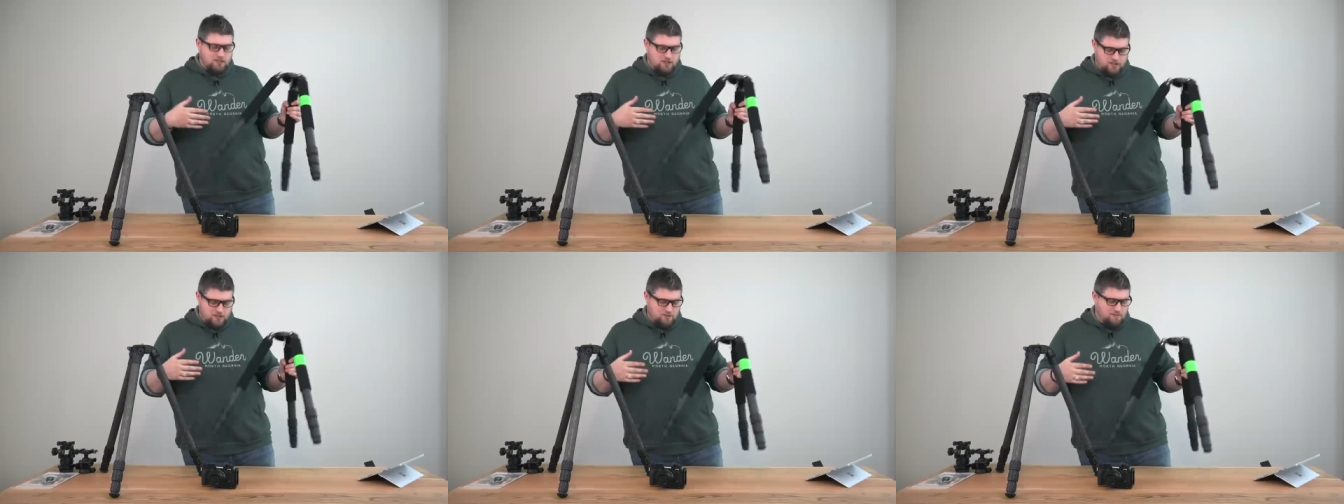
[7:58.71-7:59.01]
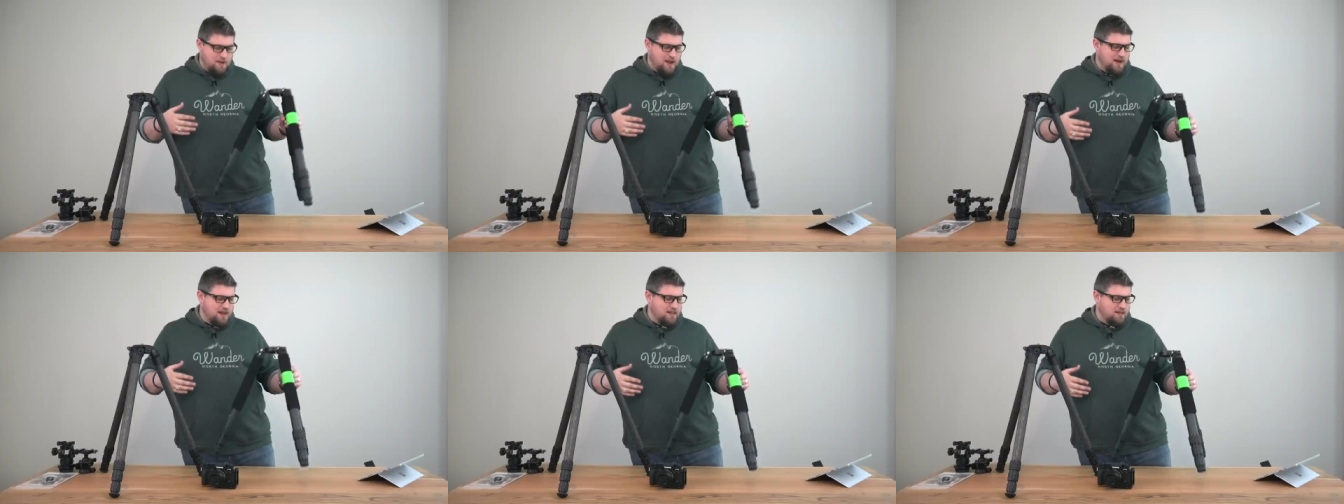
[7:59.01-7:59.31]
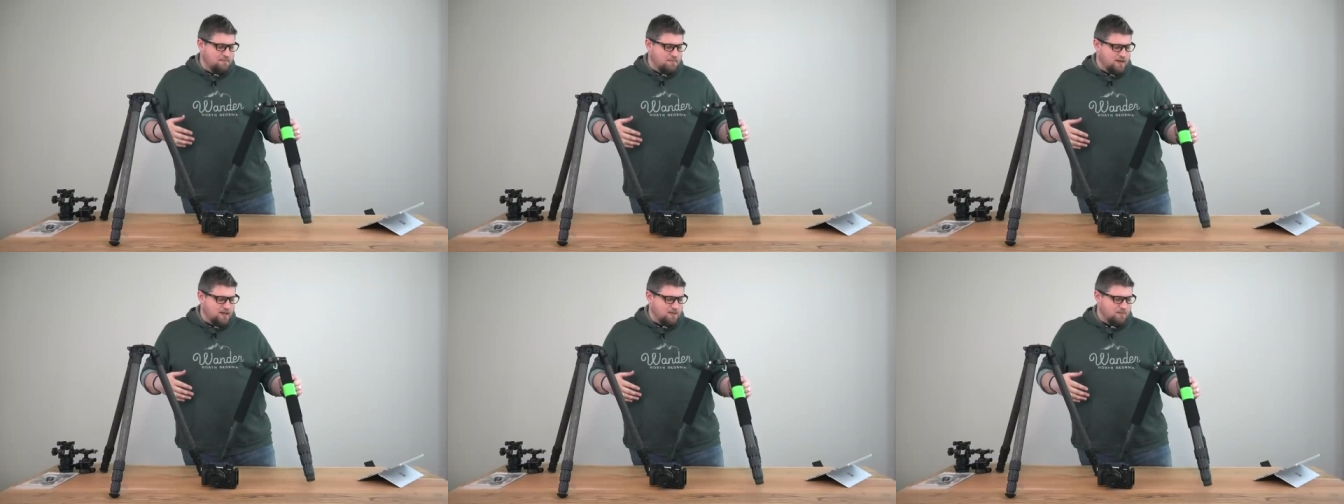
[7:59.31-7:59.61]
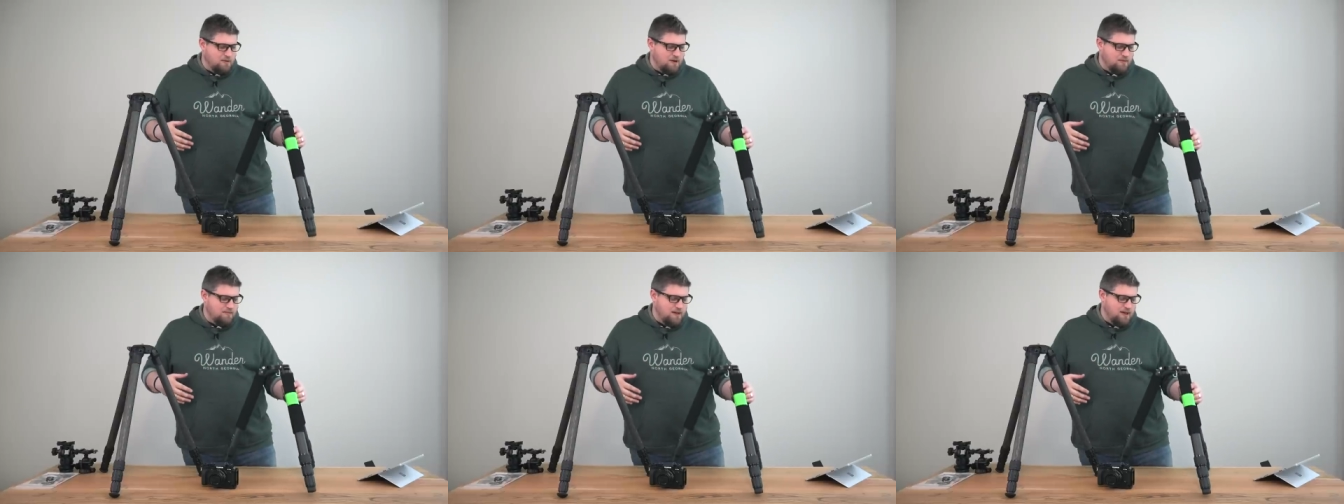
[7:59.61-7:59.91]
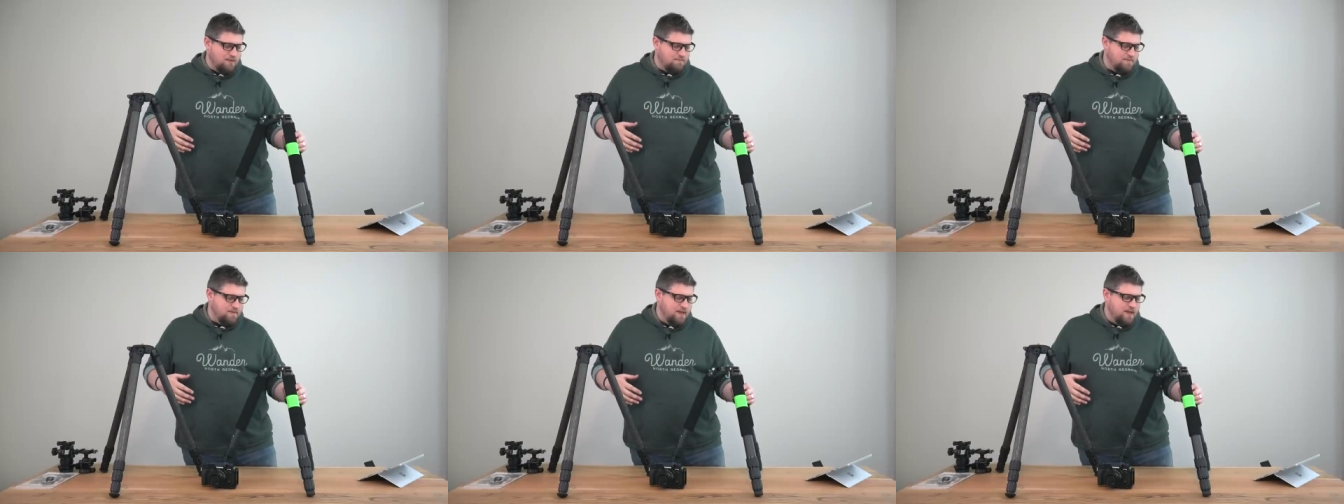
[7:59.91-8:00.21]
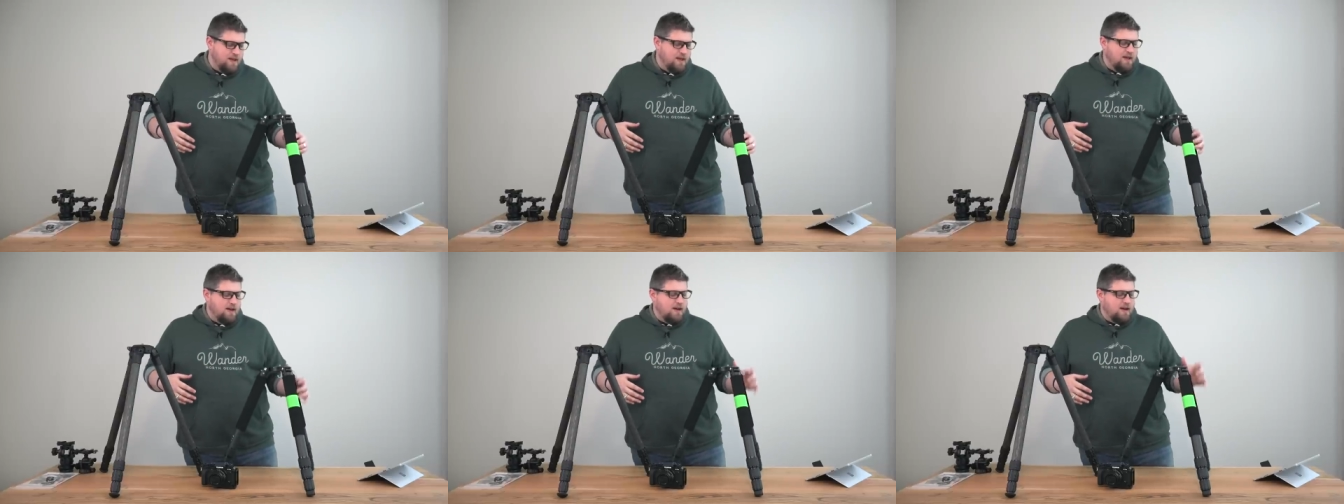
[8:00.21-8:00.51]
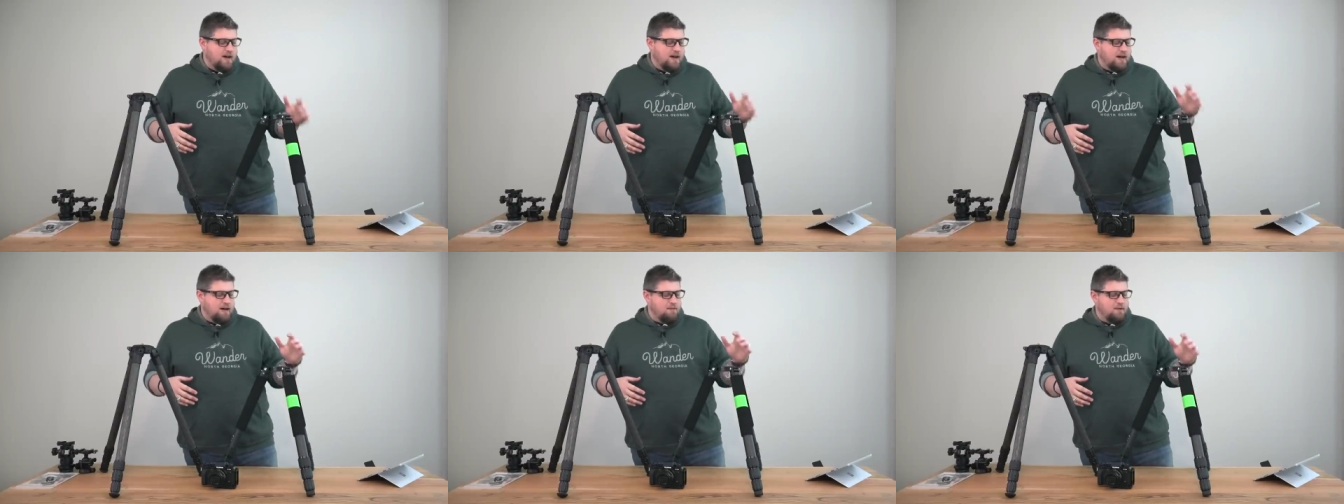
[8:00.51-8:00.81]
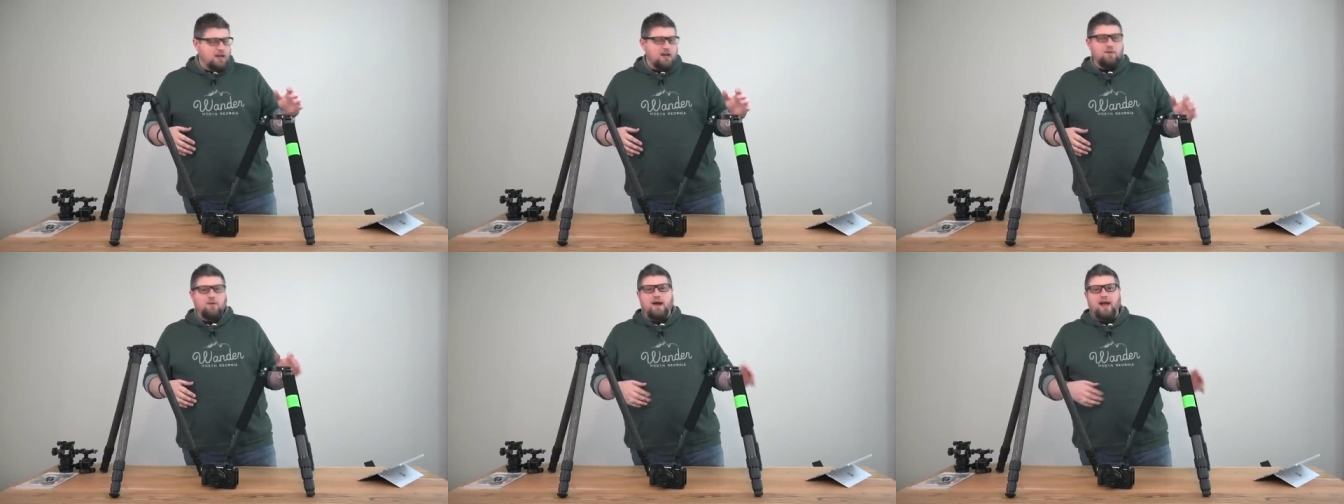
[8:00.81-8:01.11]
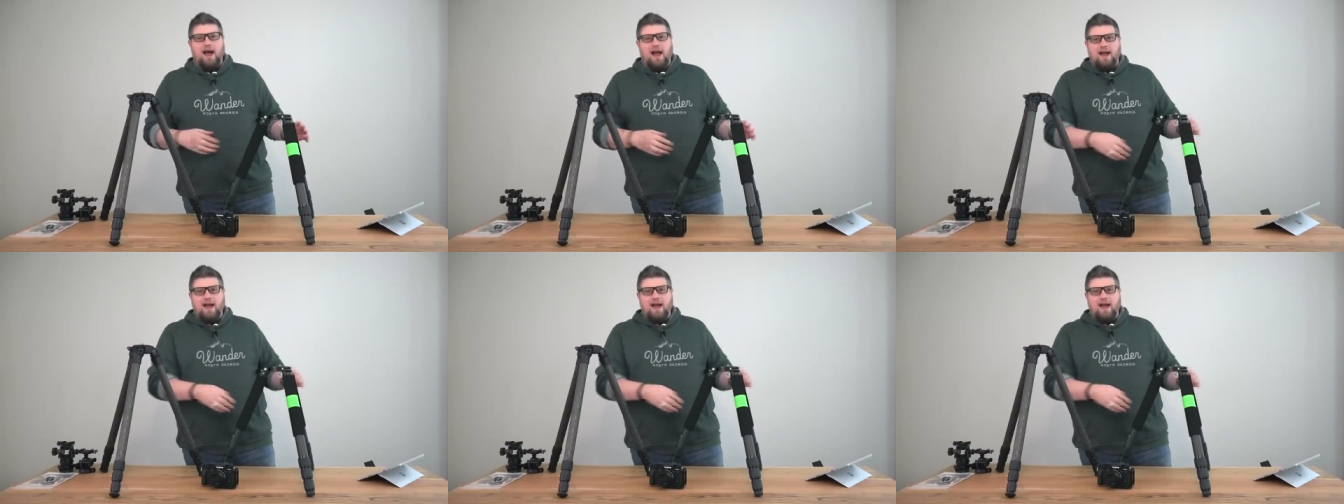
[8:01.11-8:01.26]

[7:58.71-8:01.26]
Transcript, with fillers: it's just a pain in the butt to put them in. But anyway,